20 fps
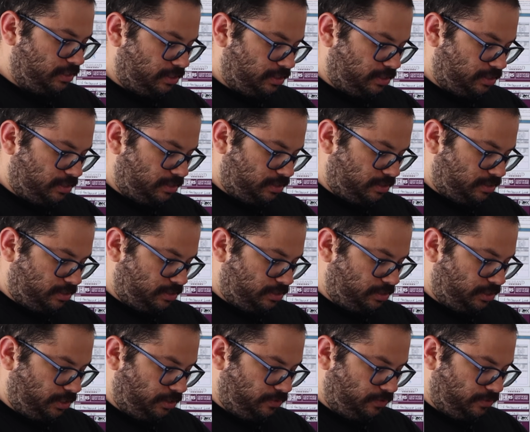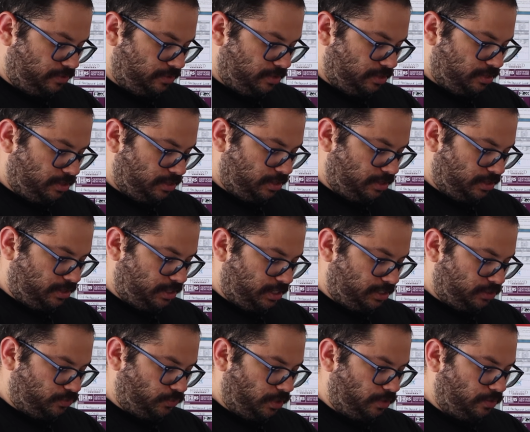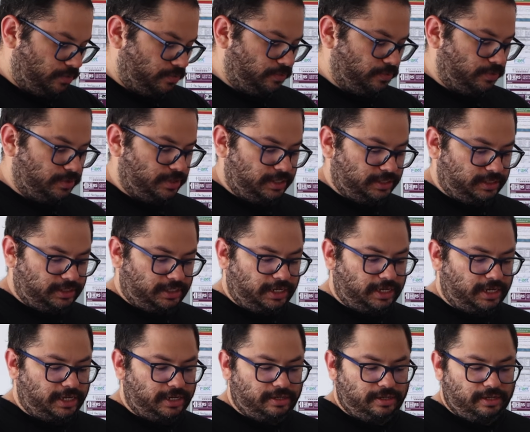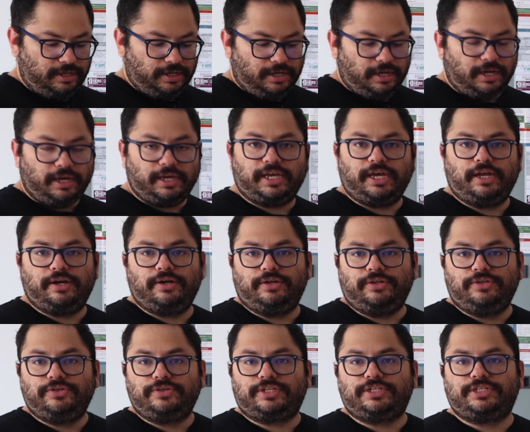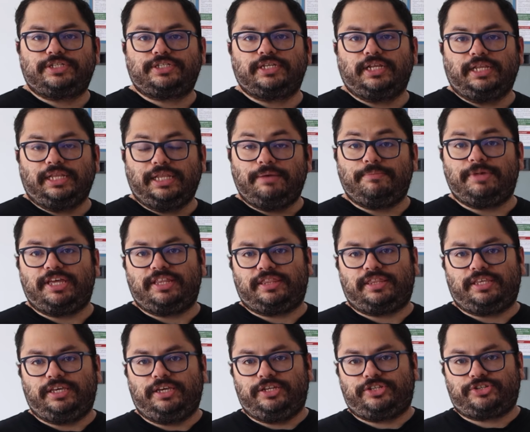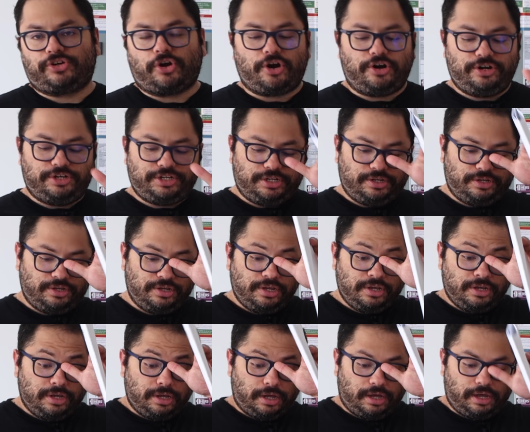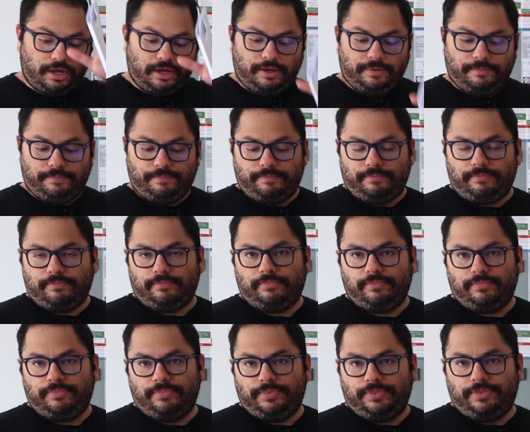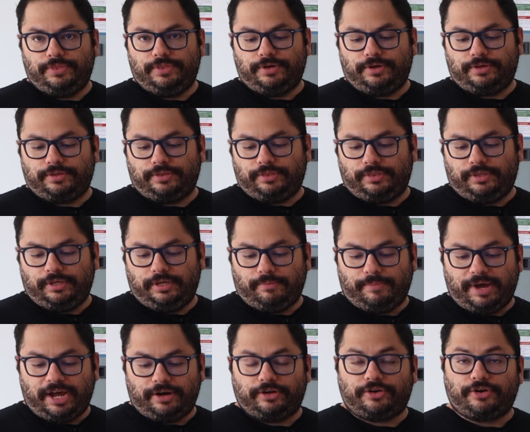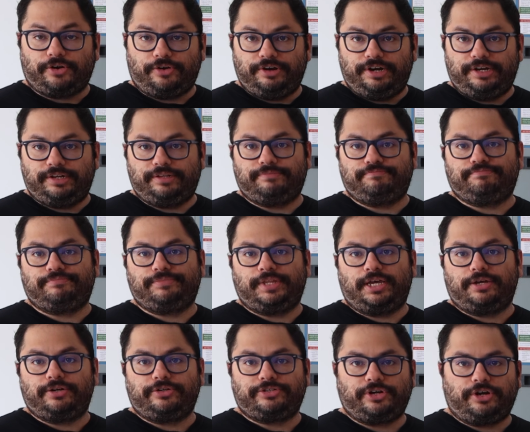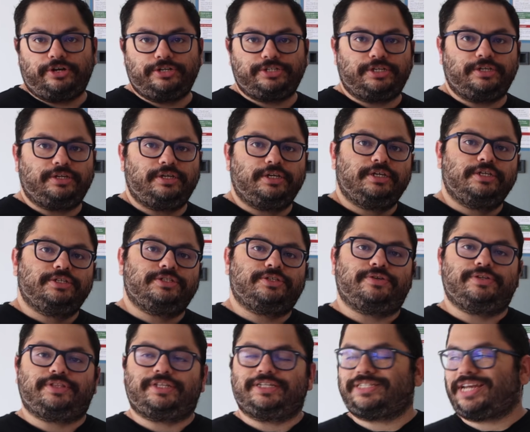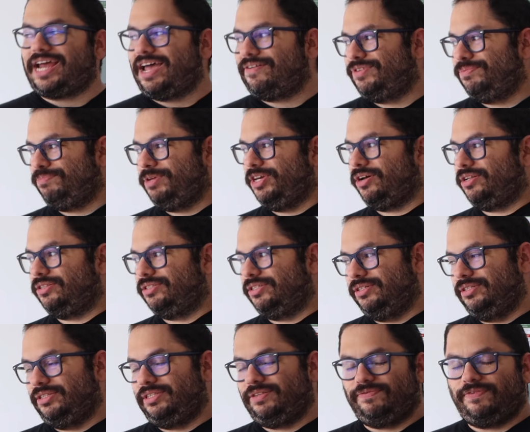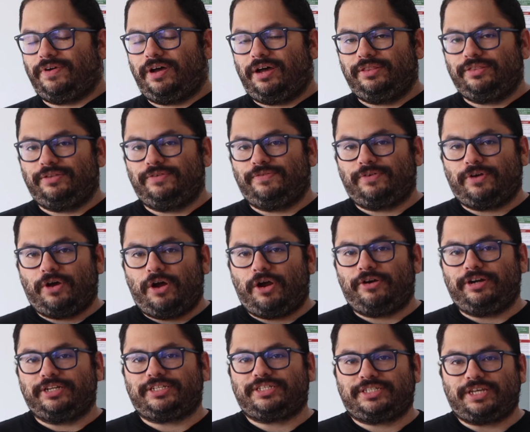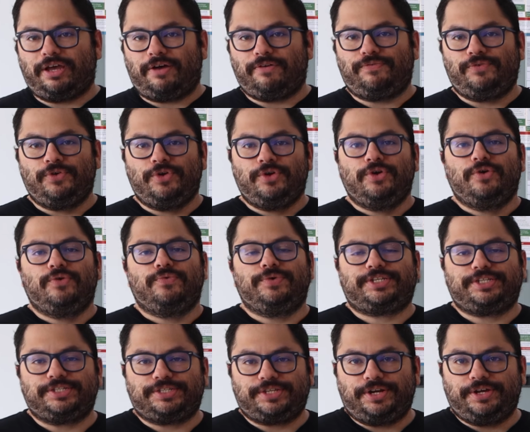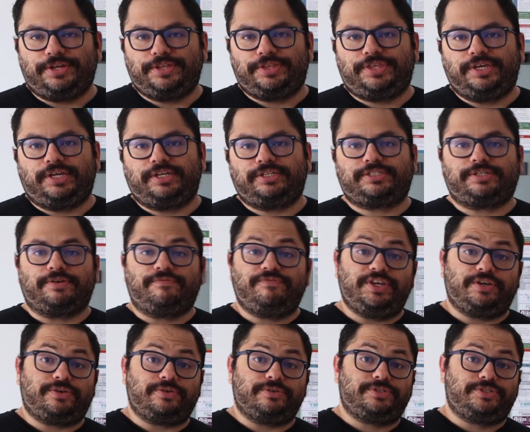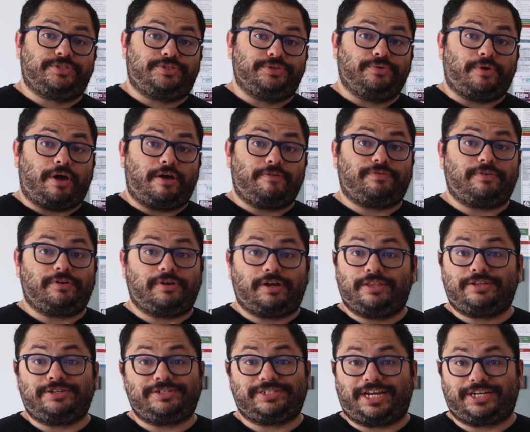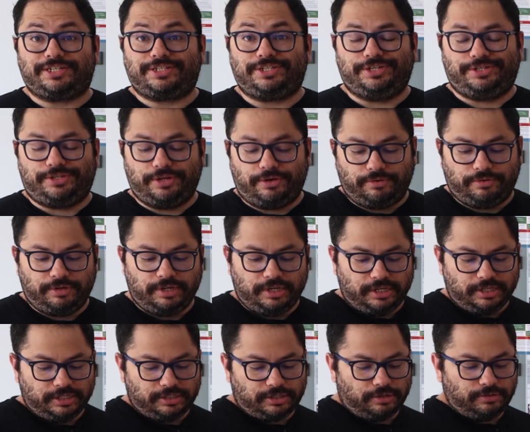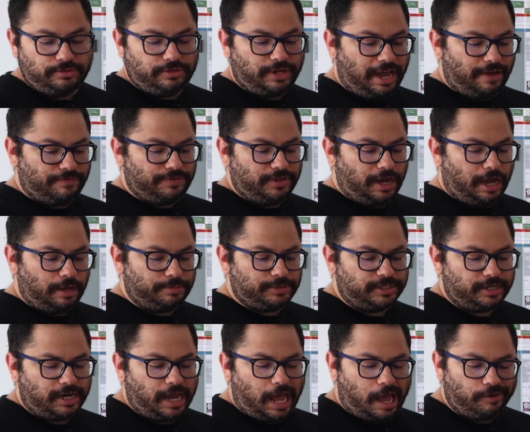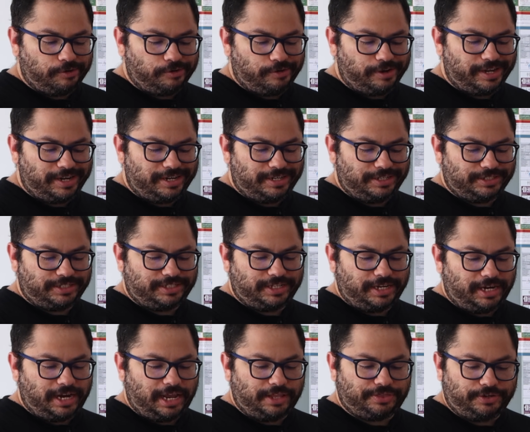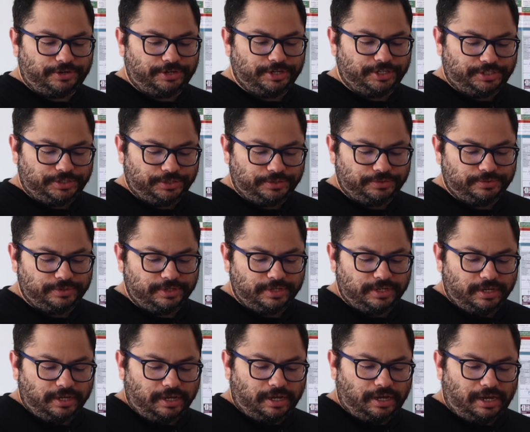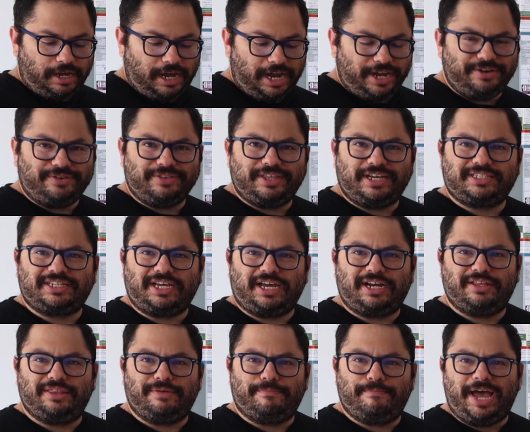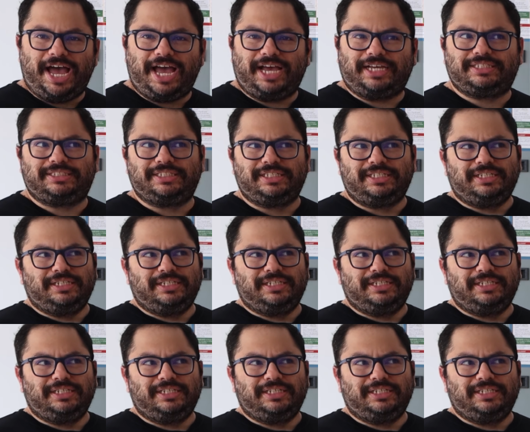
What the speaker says: So the other thing as well, this can, again, you can limit the charging, the amount of current that you're charging, so it doesn't have to be on the car itself, which is another thing some vehicles do offer, others actually don't. So you have the option. I'll go ahead and just set it at 32. I know that's kind of the max